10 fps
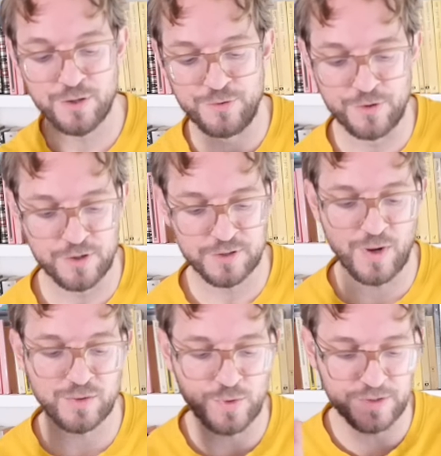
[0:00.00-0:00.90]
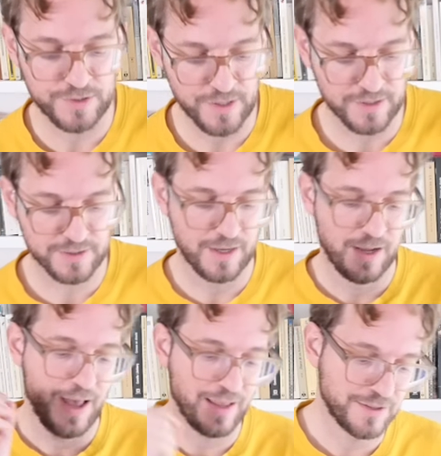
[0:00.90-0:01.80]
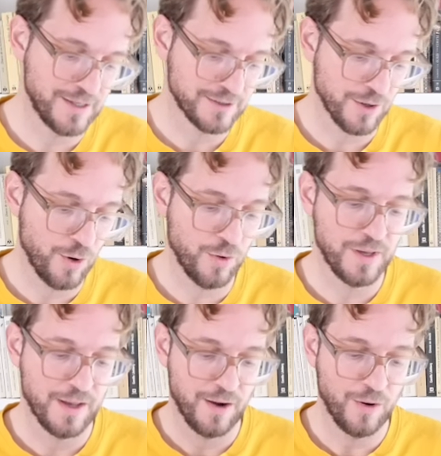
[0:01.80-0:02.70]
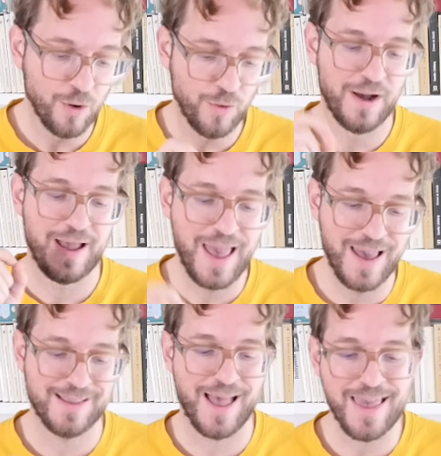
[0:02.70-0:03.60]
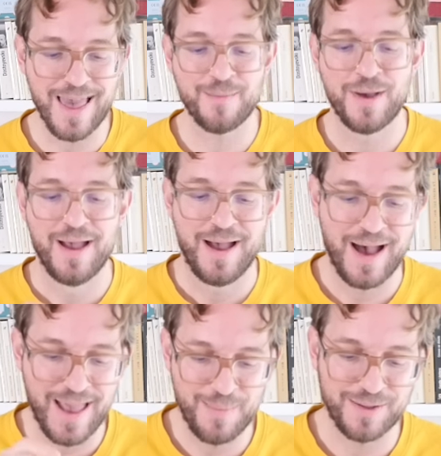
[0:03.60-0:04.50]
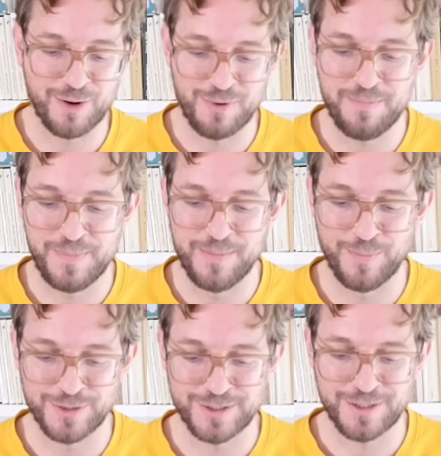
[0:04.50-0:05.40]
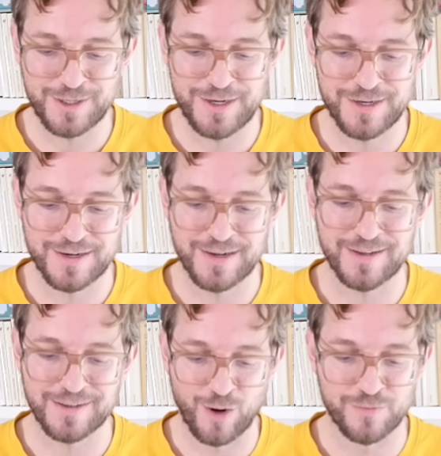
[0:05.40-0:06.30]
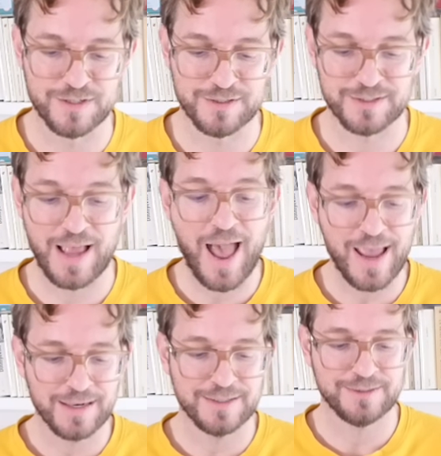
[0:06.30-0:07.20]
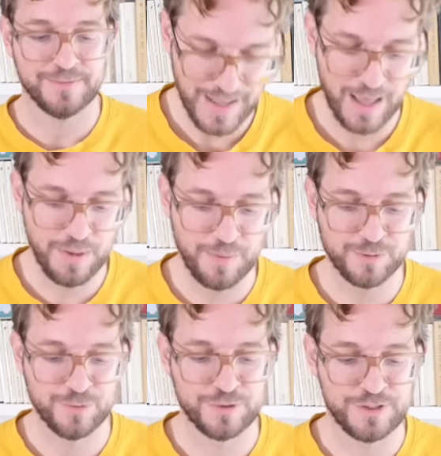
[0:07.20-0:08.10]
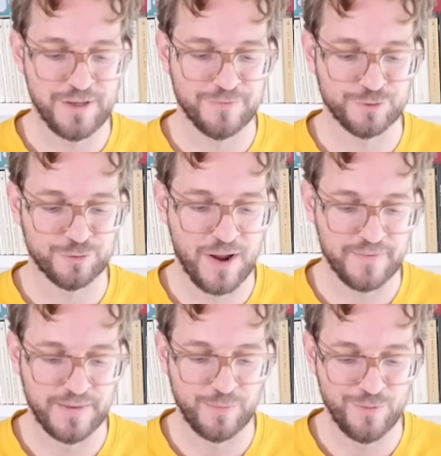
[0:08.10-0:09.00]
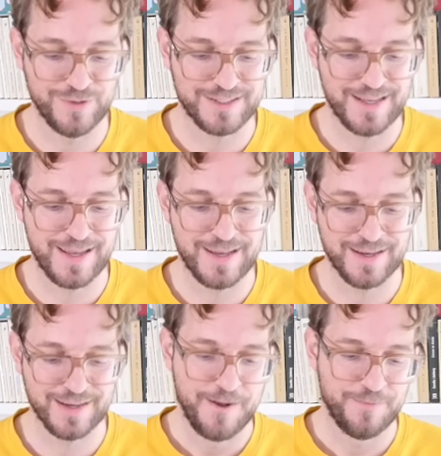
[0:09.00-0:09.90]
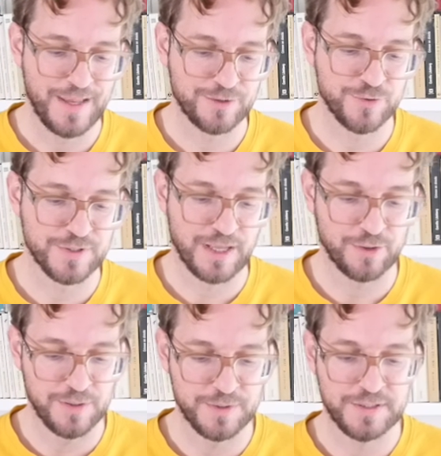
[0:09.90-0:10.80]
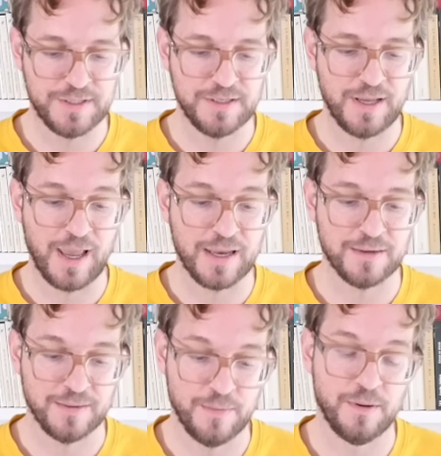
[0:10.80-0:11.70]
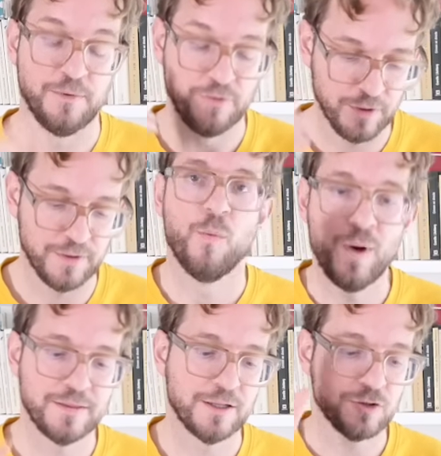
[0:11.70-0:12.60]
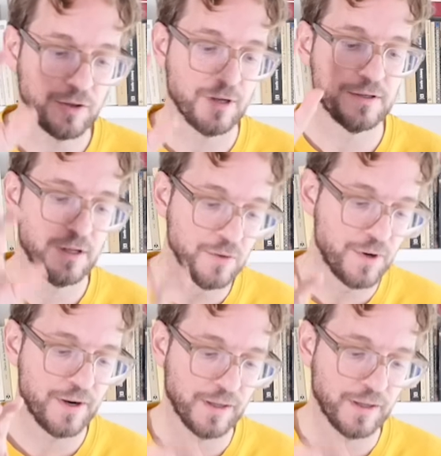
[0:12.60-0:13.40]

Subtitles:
the 3rd, 2026, at 6:08 a.m. I am at the red pin position here in Governance Island. I'll be able to see and photograph the moon setting next to the Statue of Liberty, and above all, when the total lunar